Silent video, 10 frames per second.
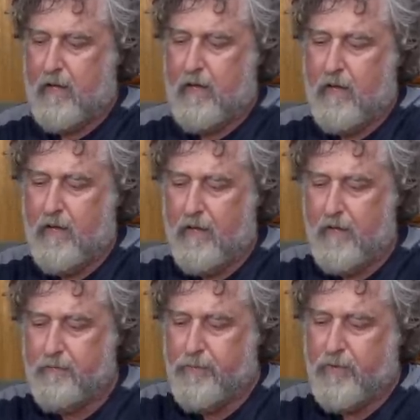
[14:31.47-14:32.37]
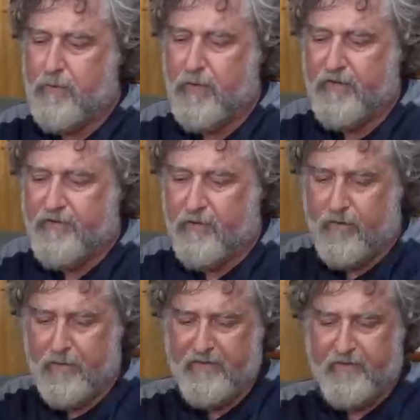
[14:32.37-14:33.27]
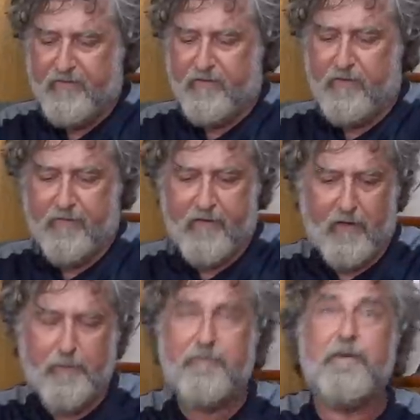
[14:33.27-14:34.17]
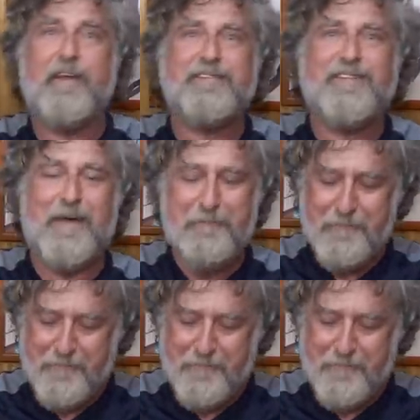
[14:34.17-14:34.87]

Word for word: and put them where you store your wrenches so they're available for next time.